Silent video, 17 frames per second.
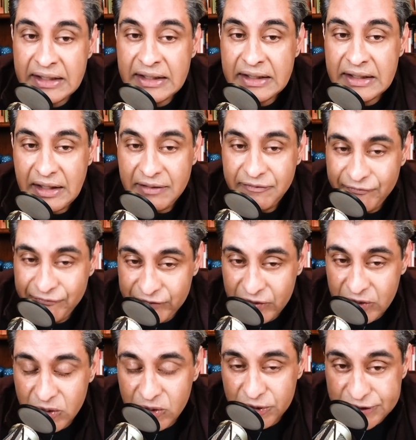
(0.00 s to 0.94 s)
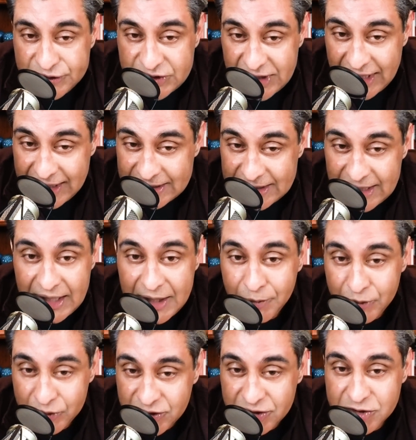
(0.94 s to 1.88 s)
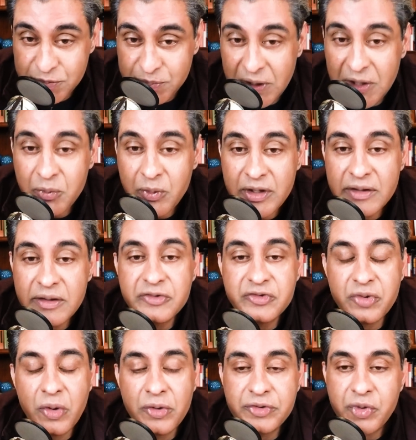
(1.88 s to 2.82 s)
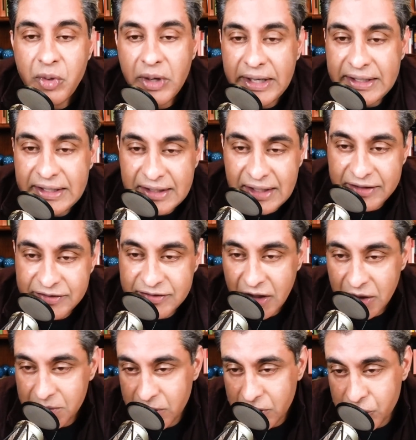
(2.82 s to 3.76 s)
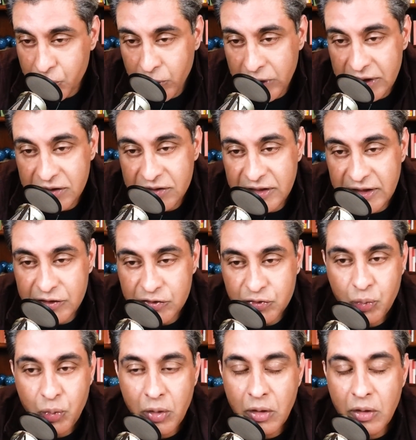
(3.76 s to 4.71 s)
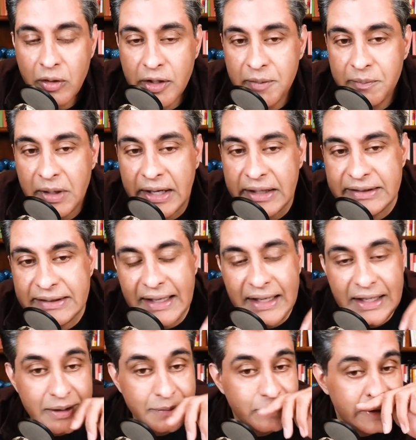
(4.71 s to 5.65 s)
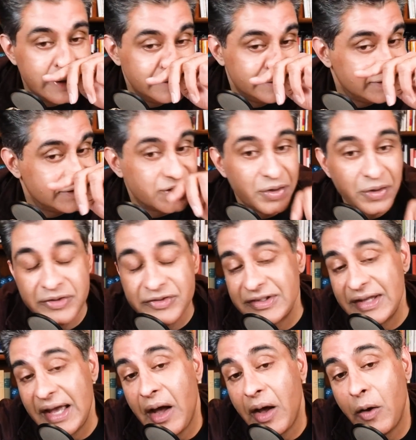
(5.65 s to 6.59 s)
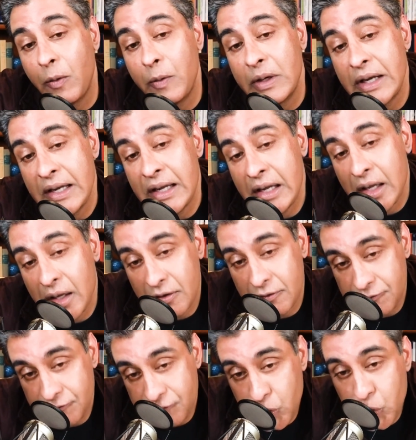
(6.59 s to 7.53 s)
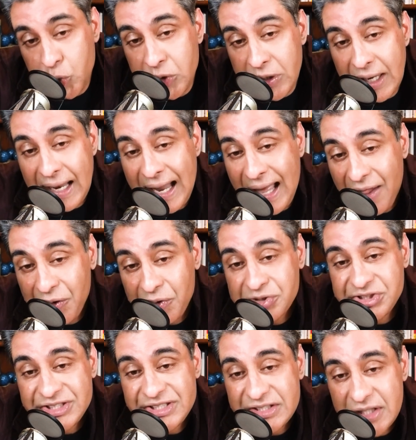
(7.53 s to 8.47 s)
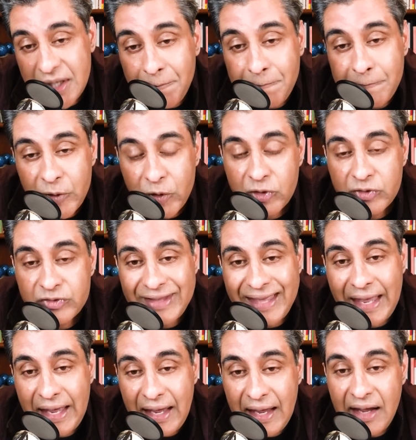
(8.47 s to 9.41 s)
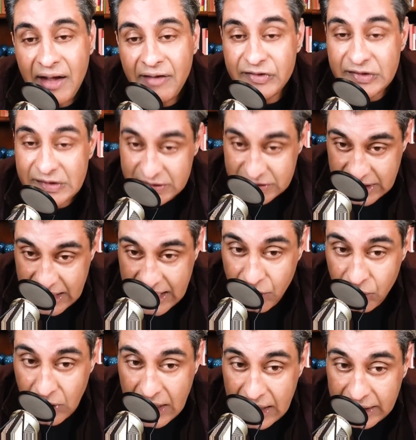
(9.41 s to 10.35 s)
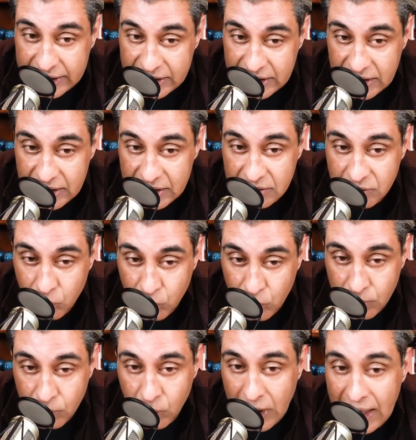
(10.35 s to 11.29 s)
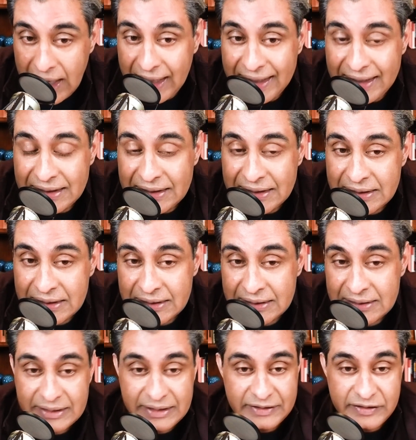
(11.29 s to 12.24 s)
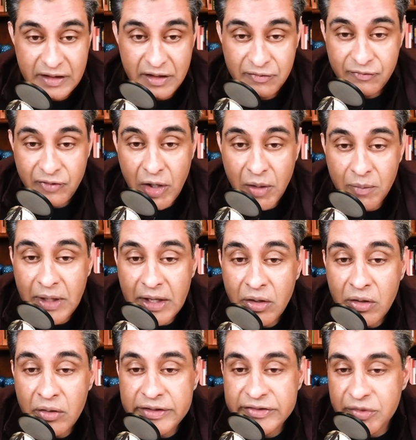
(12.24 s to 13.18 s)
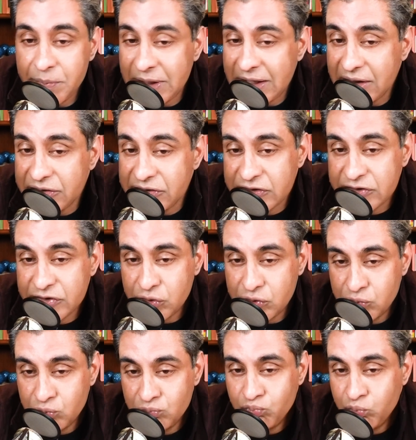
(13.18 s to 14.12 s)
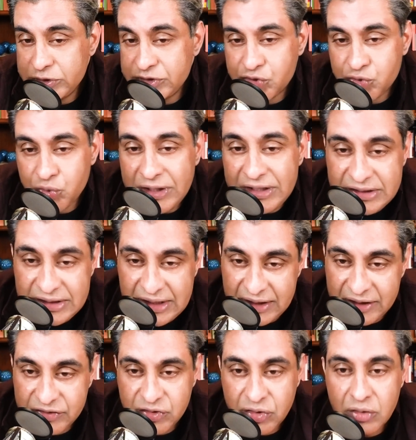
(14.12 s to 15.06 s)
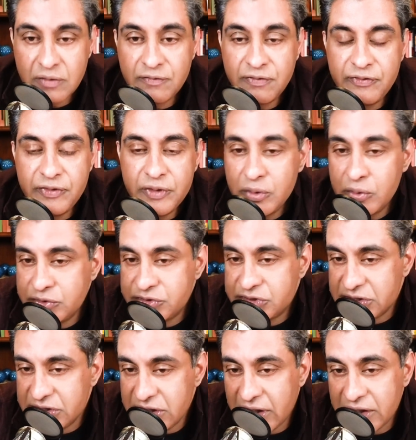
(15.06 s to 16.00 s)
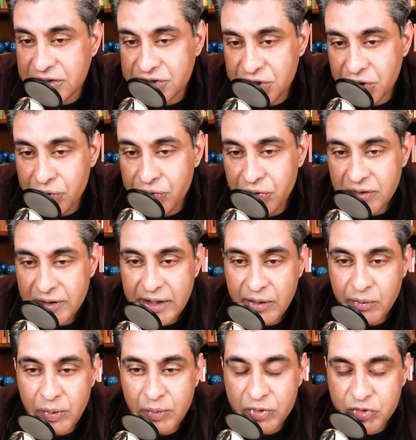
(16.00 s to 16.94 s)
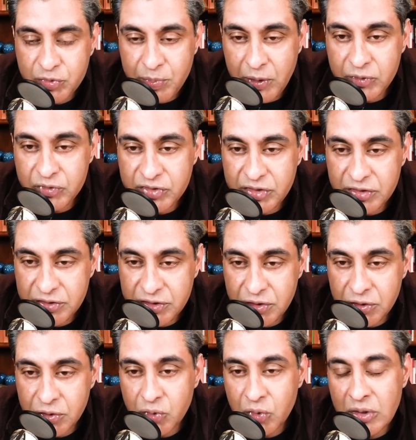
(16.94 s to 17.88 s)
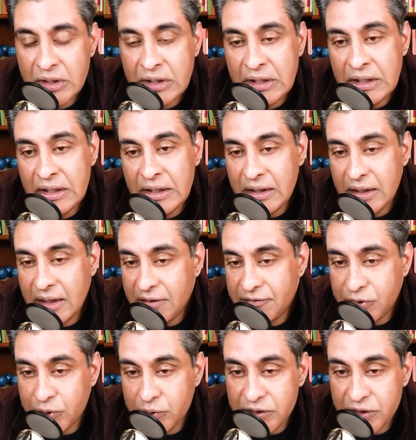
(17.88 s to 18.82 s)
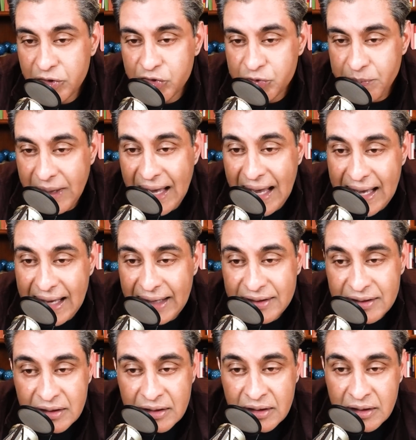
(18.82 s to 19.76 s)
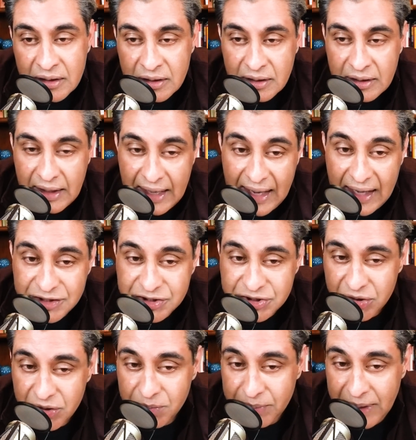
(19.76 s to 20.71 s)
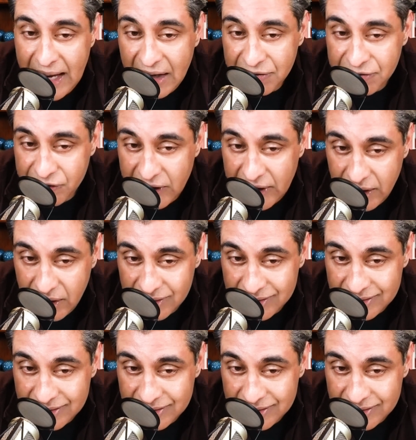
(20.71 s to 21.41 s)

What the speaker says: At first, I thought I was just being one of those old cranky guys talking about the way things were in my day, but as it turns out, food allergy numbers have skyrocketed. Why? Is it environmental? Is it because restricting certain foods in young children like we were supposed to do a few years back actually backfired?